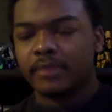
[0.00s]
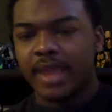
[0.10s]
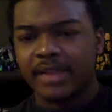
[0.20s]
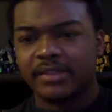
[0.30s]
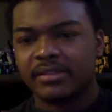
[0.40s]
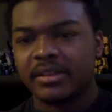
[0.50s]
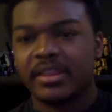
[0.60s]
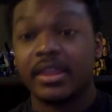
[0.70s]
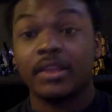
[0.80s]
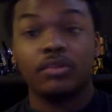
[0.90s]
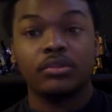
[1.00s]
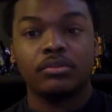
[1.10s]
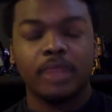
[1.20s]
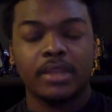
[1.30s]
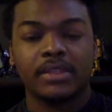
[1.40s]
That's a thing
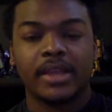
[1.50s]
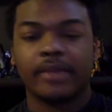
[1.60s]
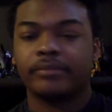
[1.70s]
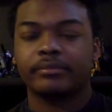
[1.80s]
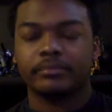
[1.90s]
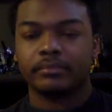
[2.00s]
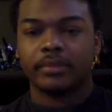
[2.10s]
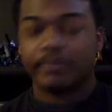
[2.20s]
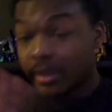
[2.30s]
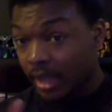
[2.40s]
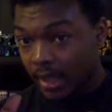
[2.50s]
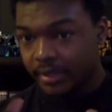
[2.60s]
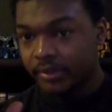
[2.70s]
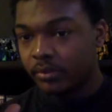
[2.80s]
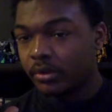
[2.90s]
YouTube does now. I'm not
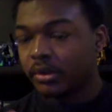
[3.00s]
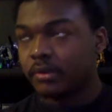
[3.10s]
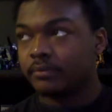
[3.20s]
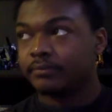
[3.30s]
knocking you all.